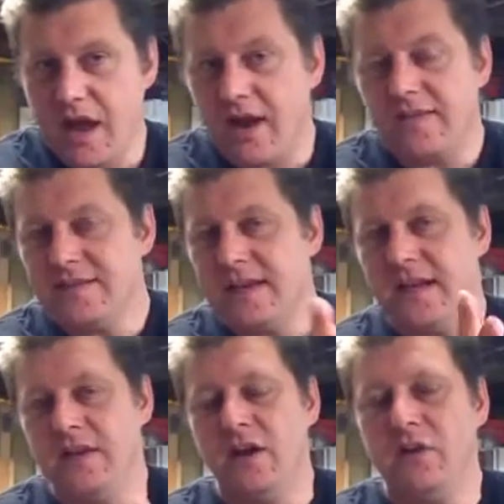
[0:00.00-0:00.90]
I got this
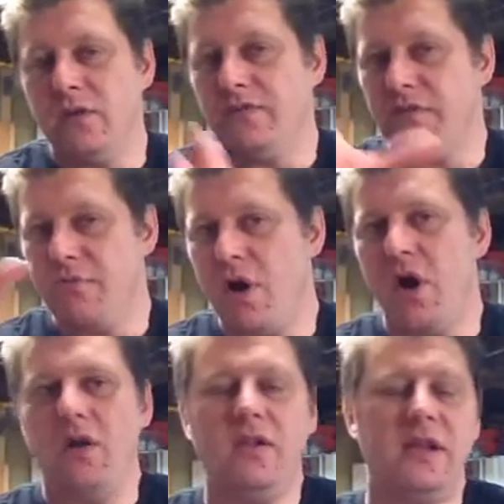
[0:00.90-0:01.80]
idea not only from
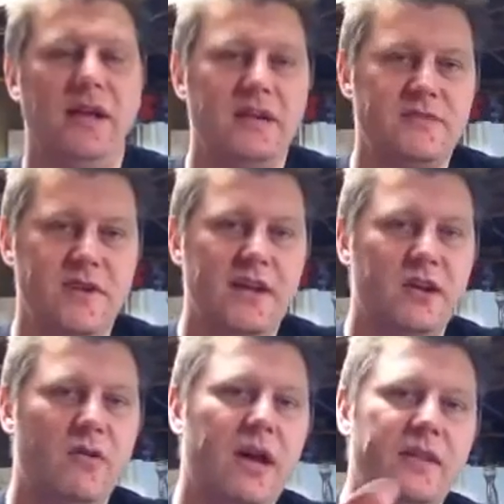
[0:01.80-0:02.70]
Paul and his
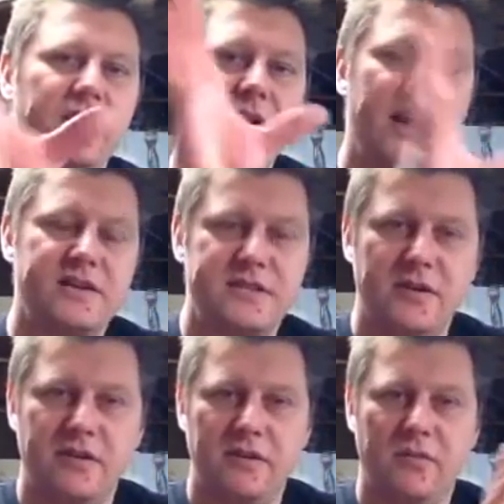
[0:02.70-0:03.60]
video and the guys
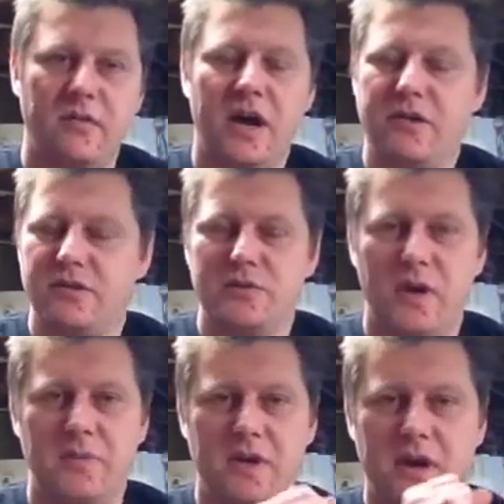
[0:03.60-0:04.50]
sharing the
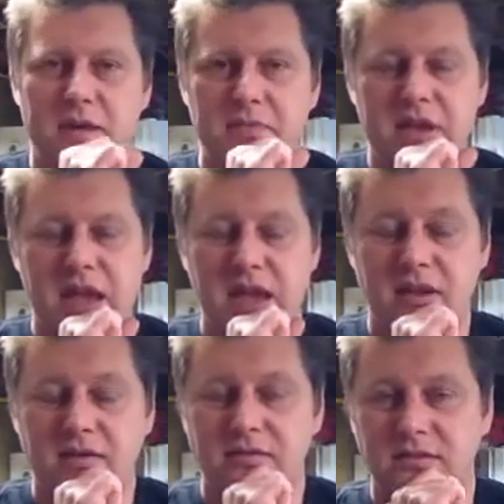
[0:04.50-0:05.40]
120-minute IPA